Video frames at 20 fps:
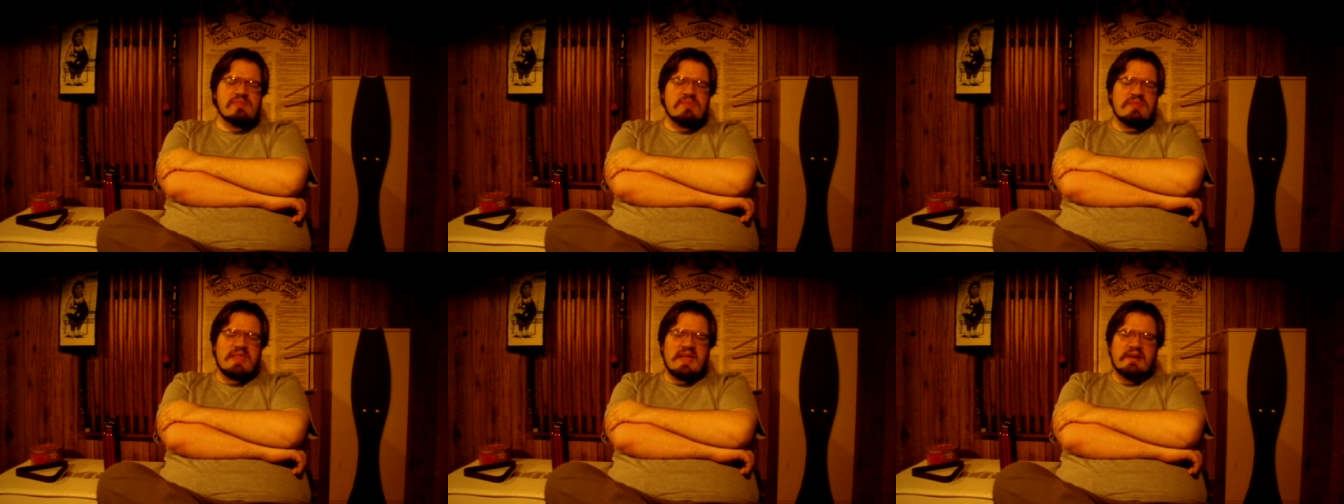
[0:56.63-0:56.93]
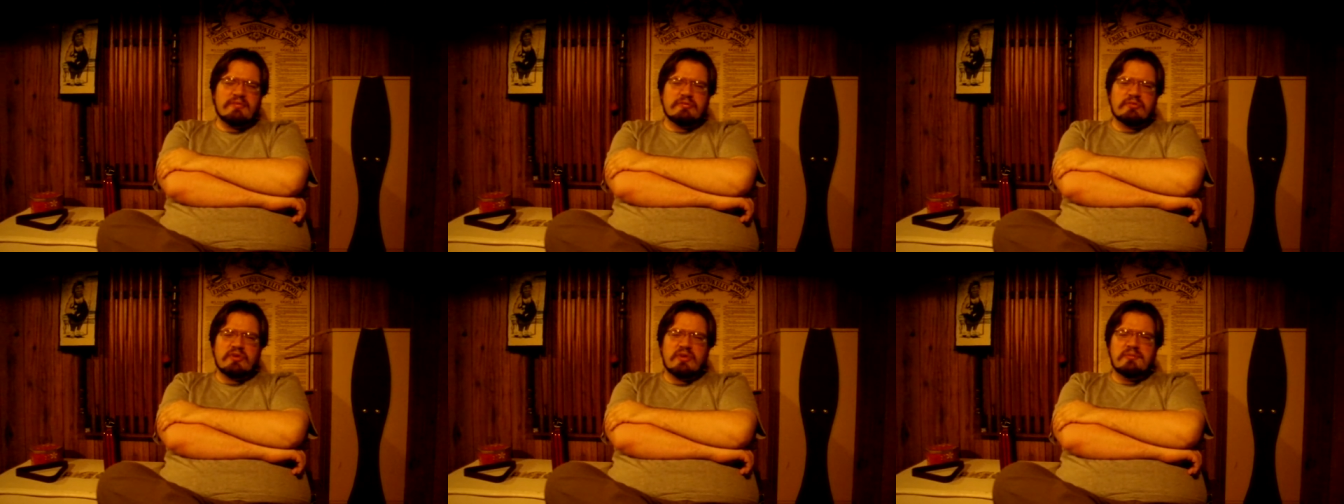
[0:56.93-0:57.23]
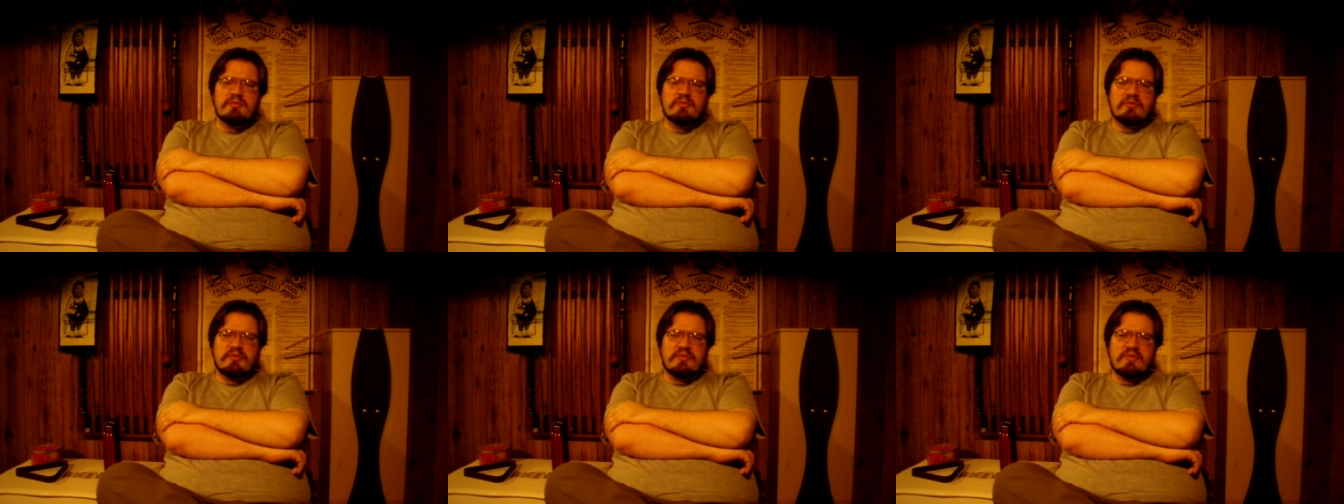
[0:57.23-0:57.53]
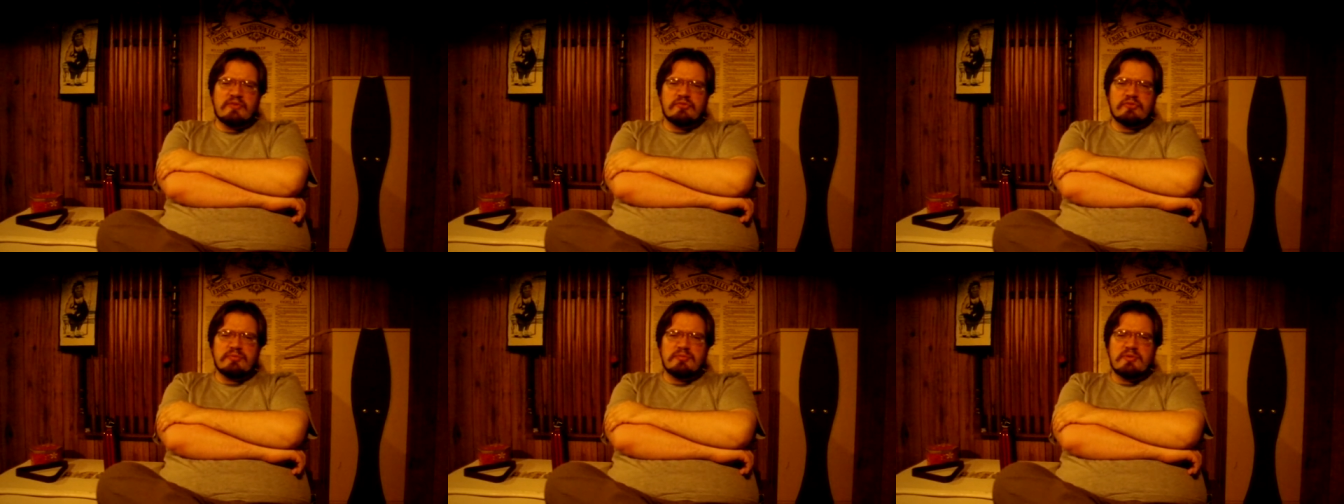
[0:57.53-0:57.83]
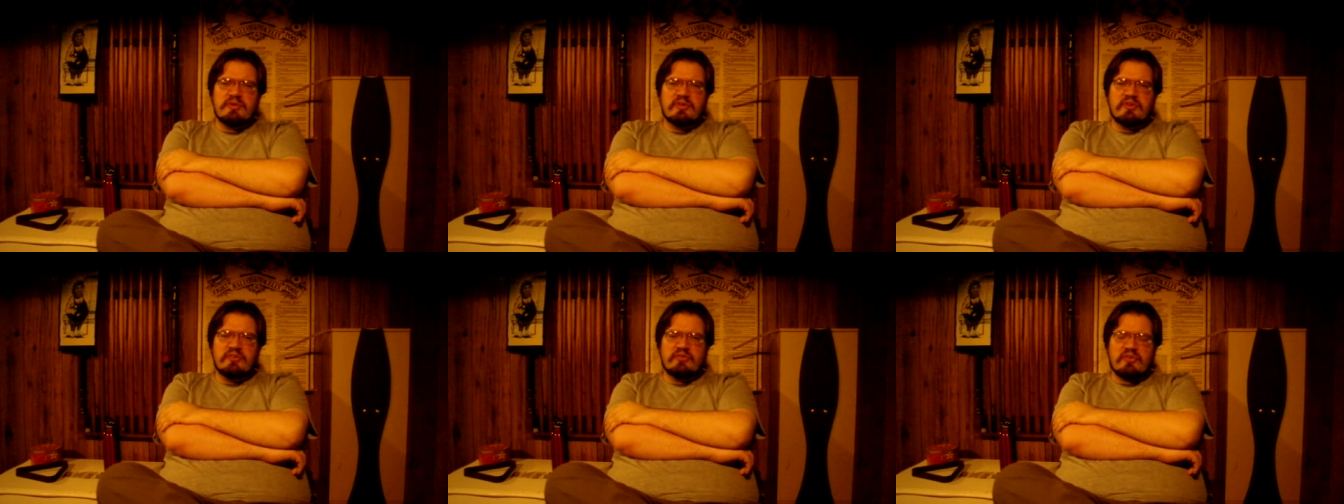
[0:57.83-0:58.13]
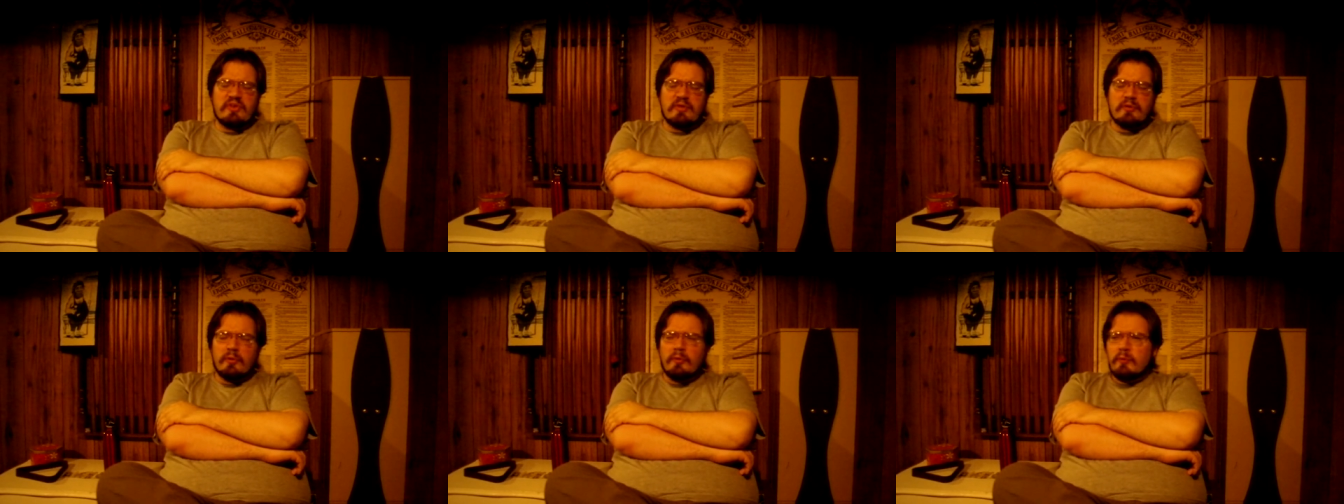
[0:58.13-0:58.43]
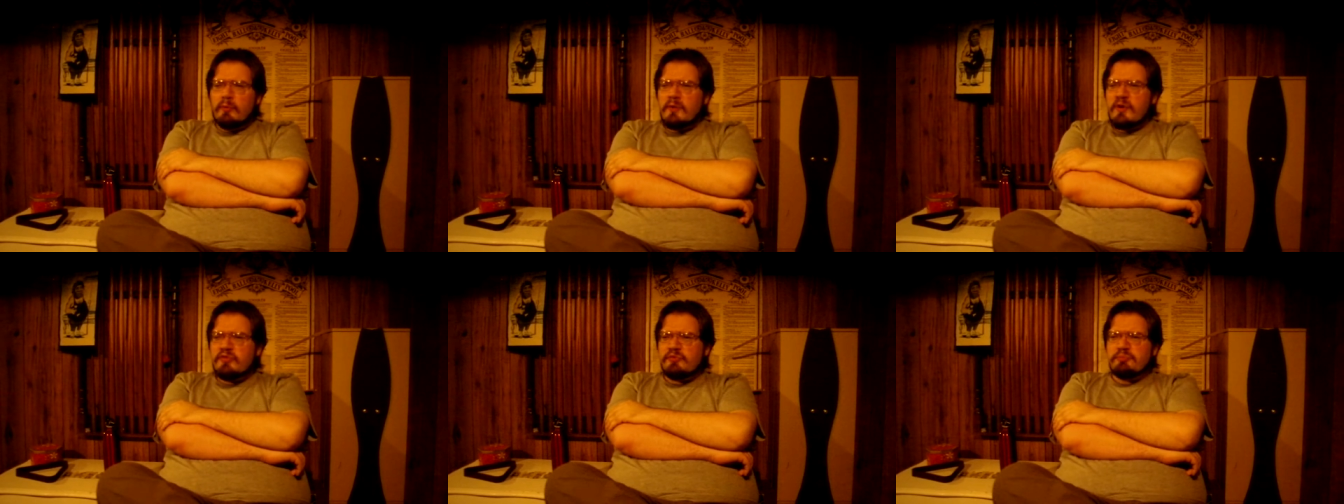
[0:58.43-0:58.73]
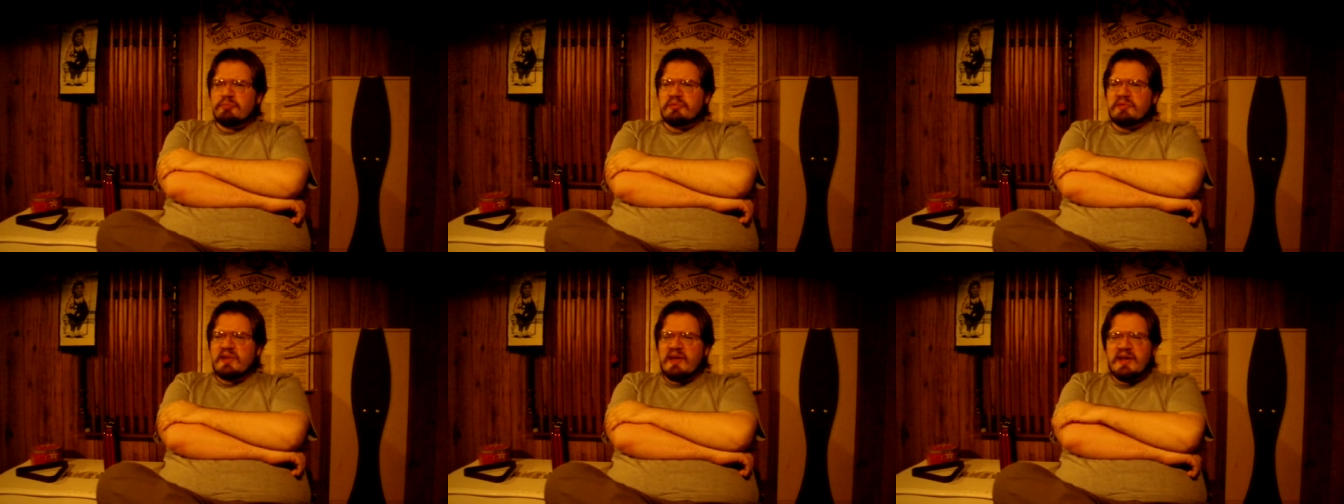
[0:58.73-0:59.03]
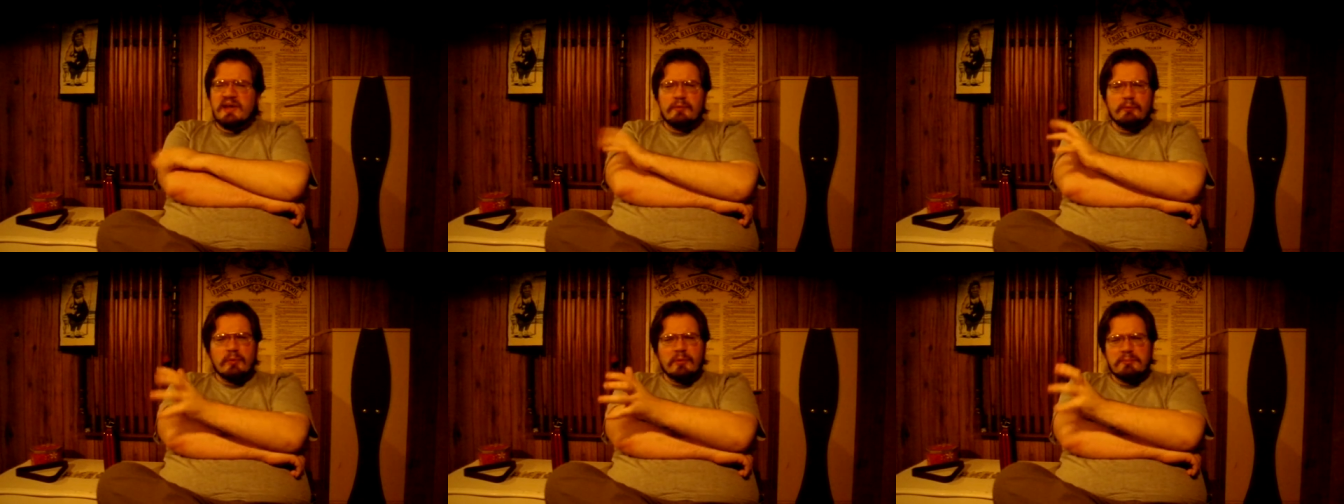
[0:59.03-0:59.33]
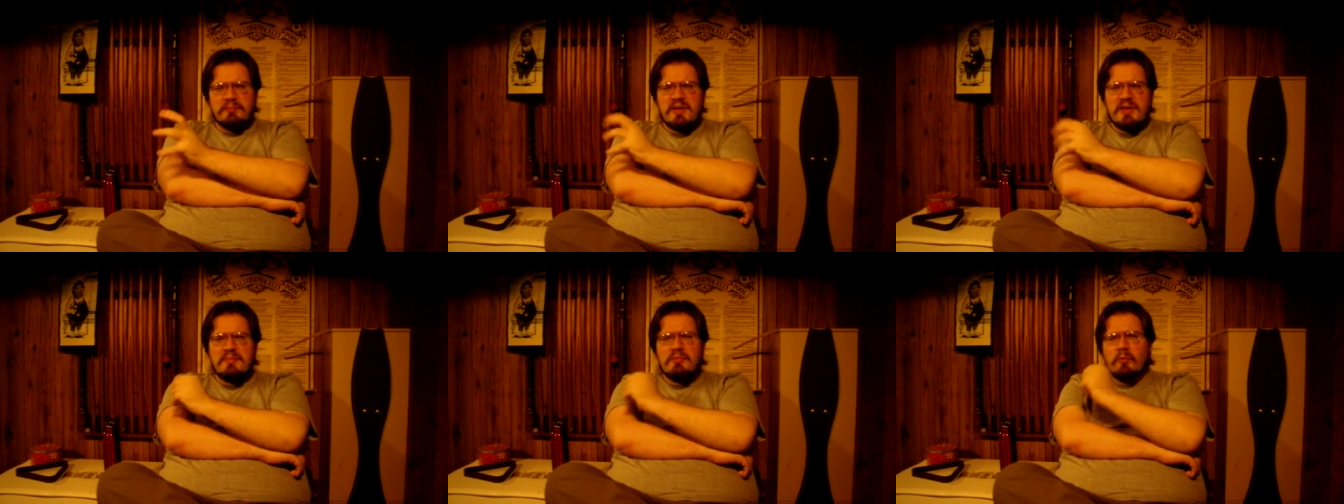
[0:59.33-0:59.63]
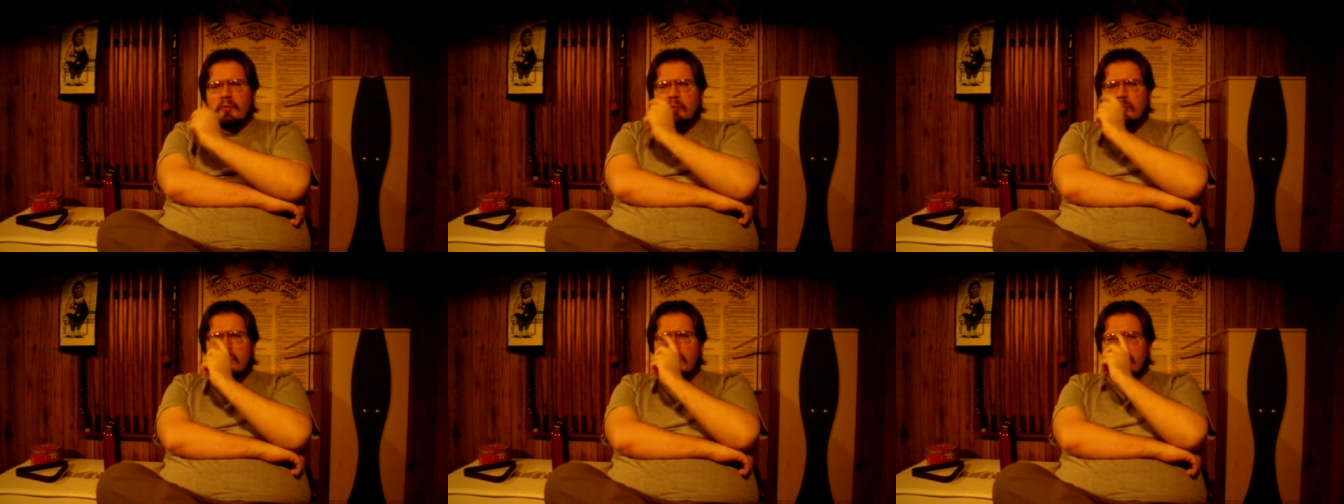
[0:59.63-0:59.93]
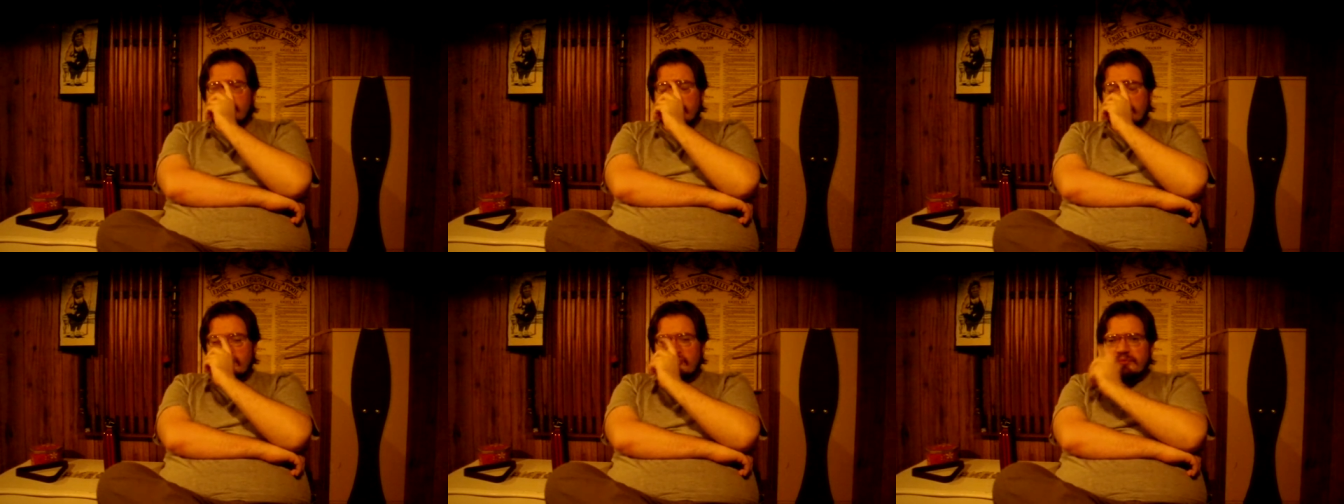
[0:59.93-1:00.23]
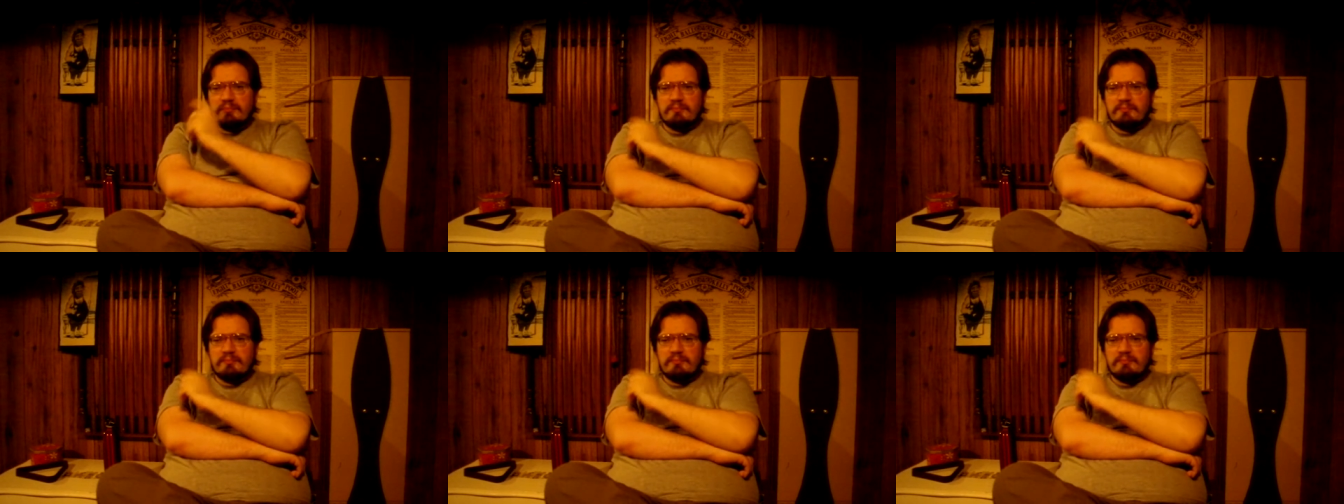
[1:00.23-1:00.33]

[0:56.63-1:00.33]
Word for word: every time you look at these communities, they always play to what people want.